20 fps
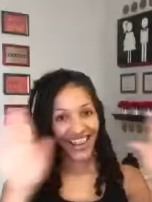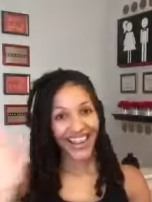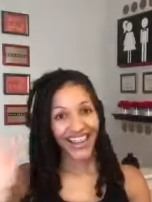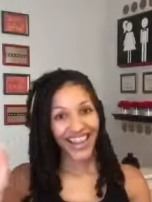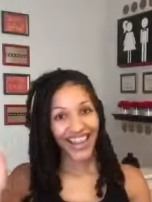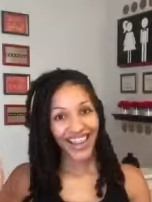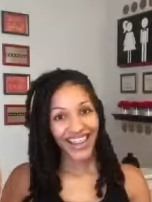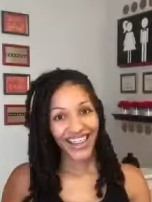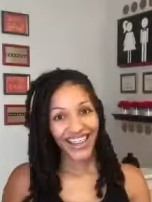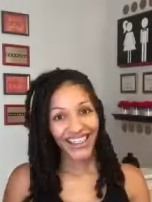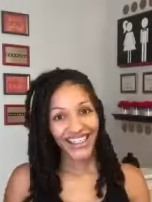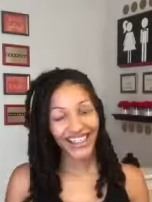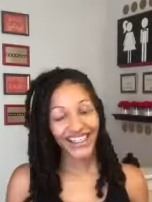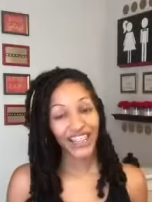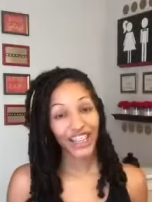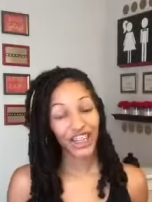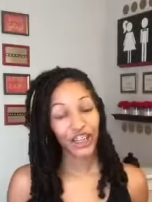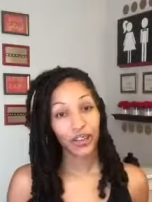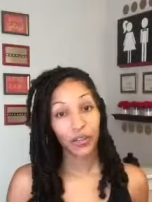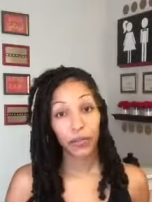guys,
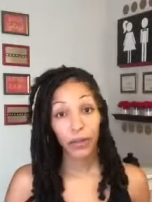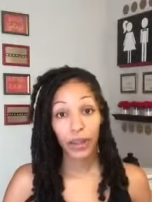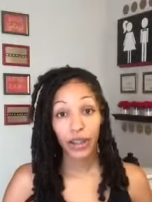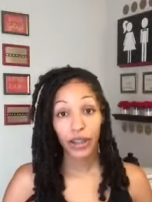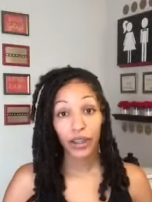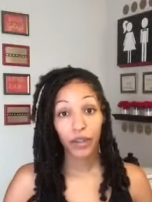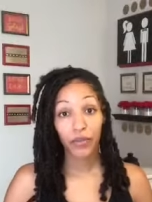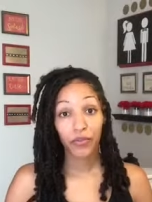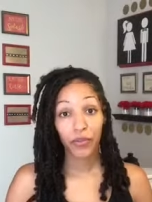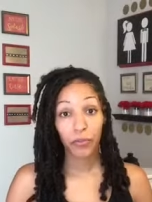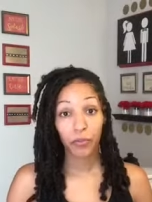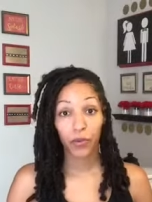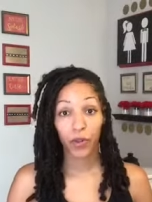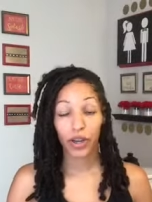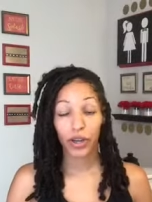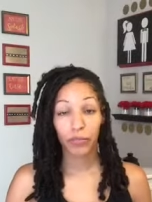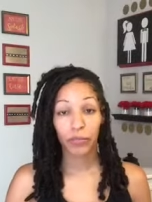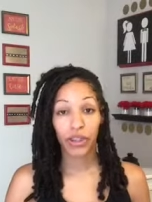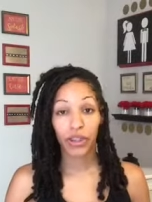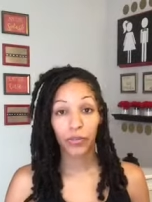Shequita here from
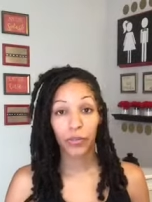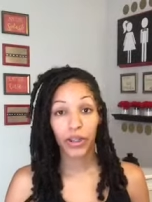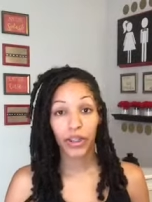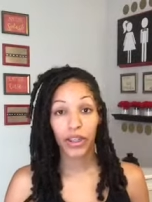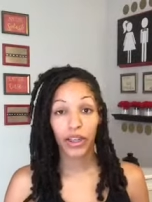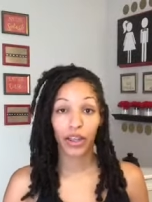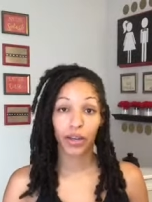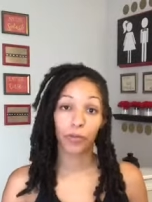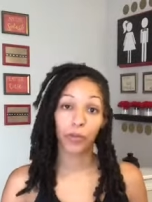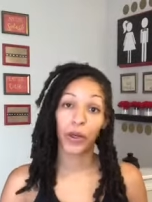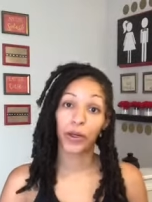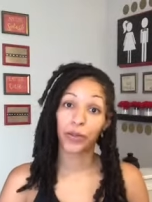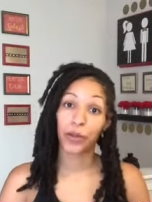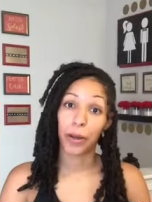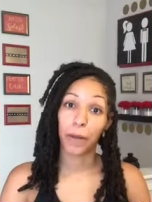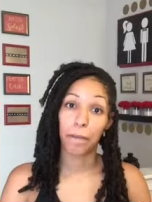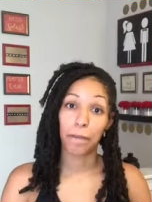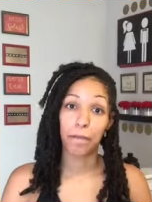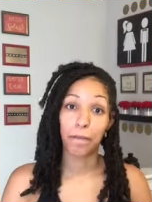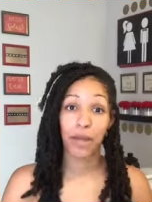Crown Me Quita and
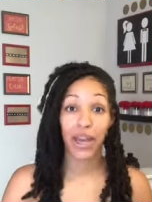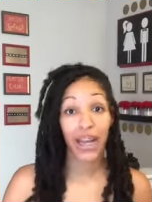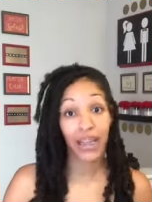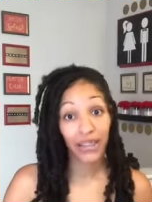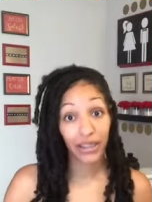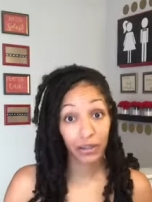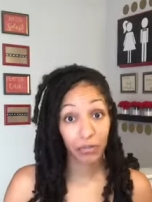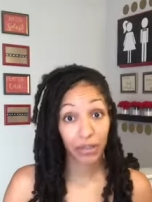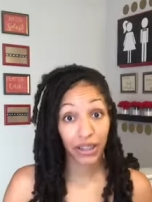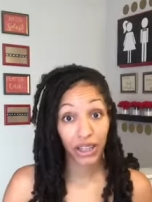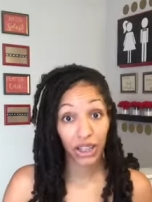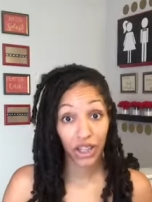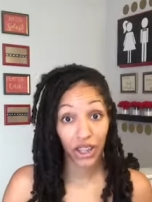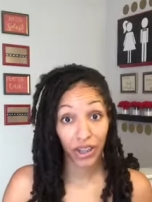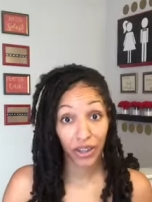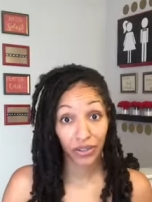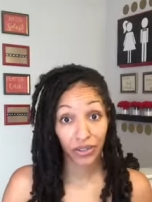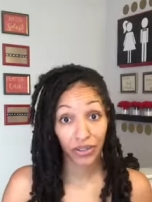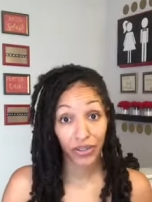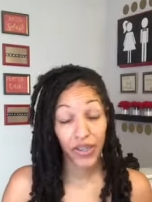welcome back to my
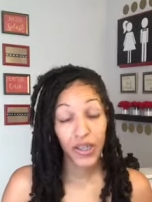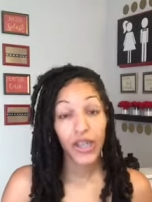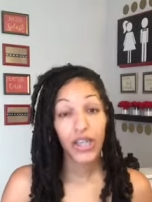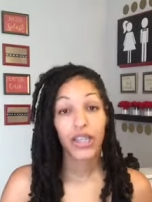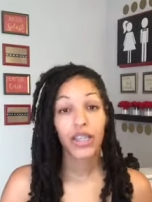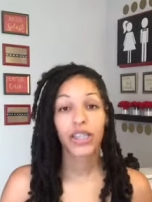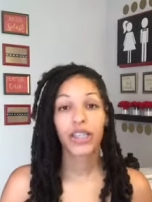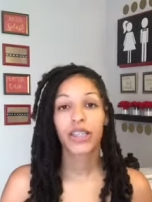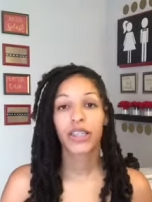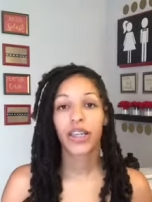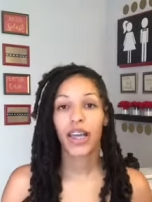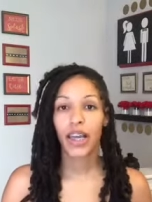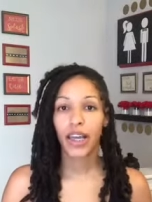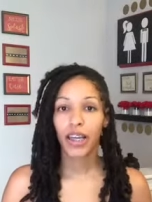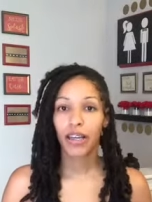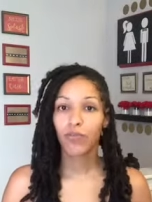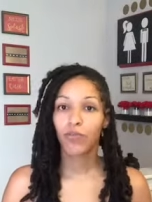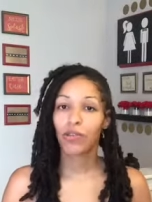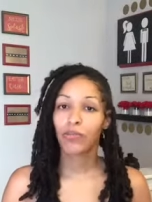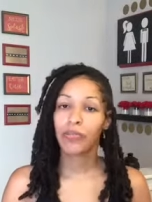channel.
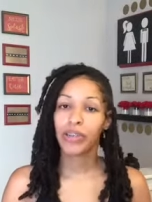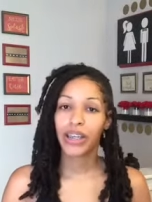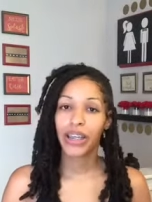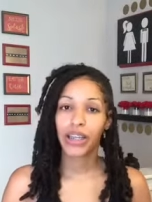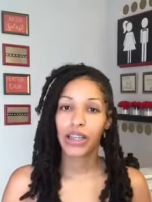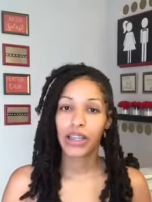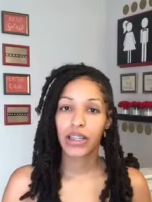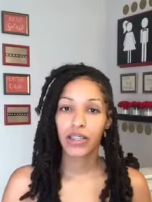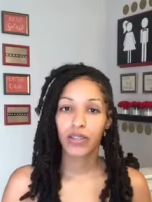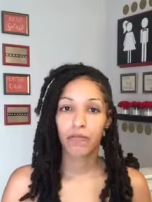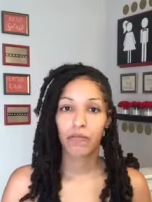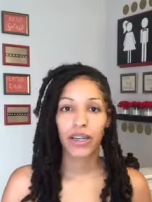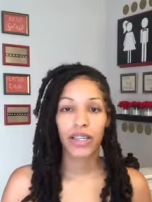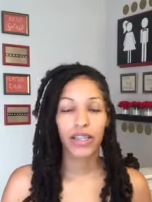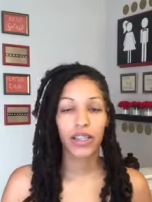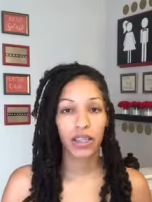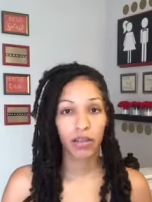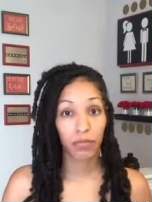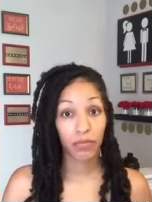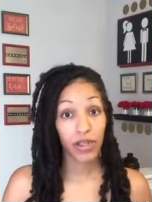Today we'll be getting into my
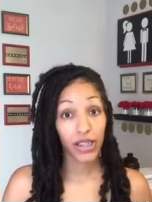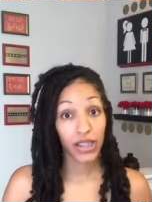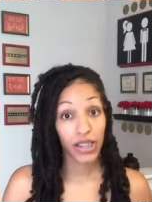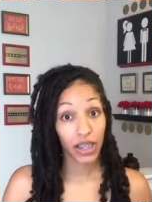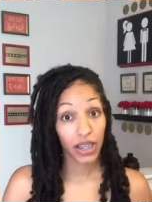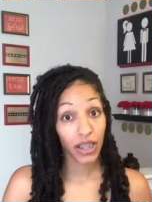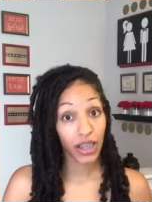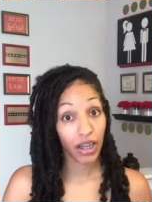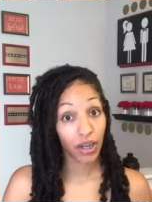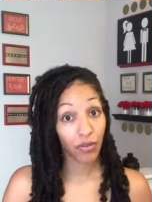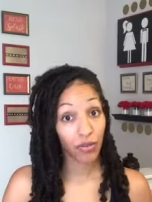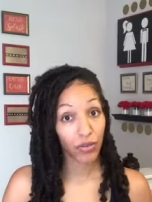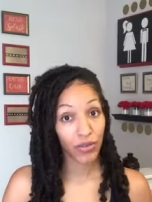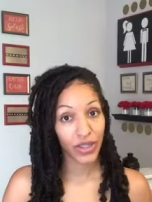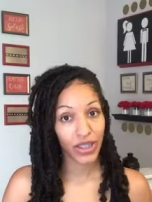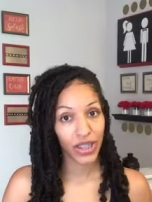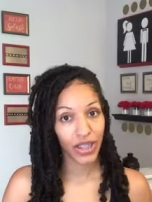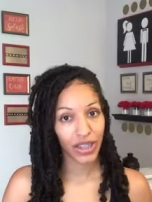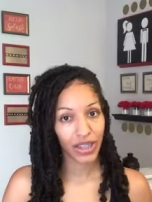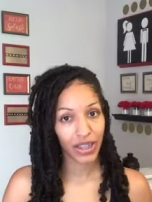summer skincare
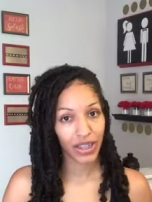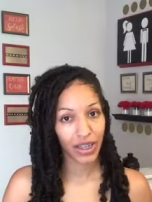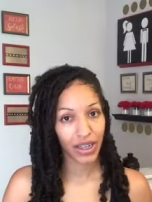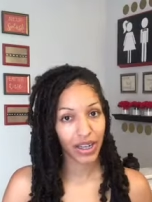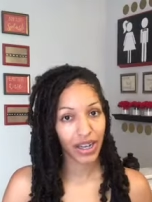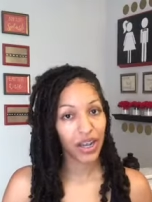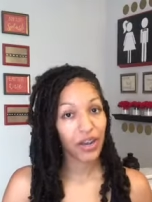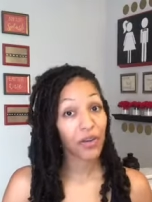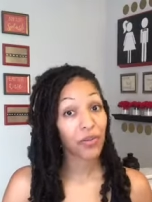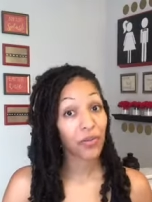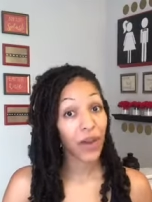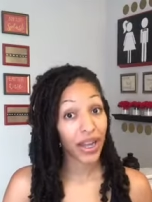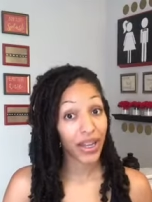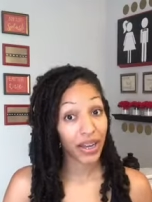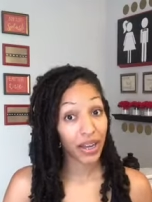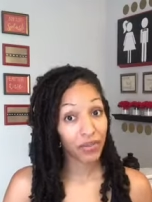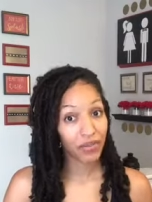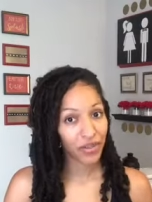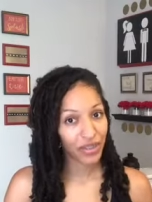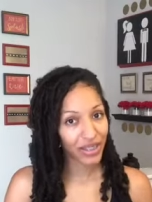routine right
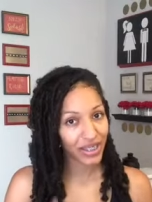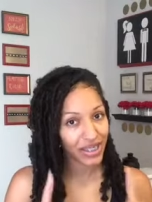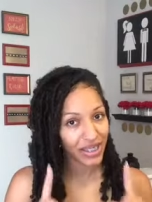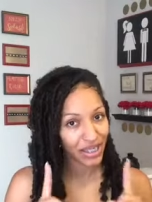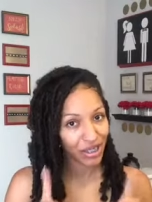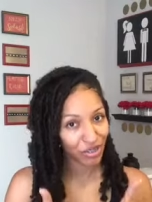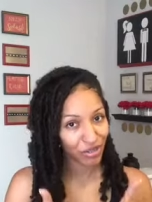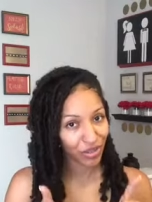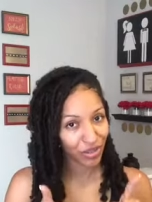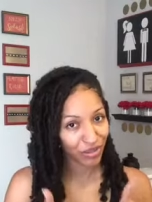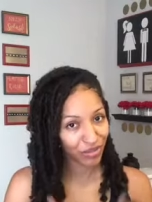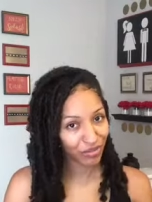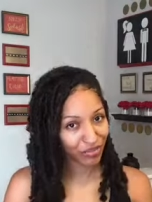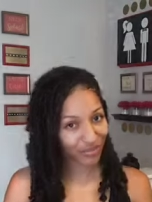after this intro.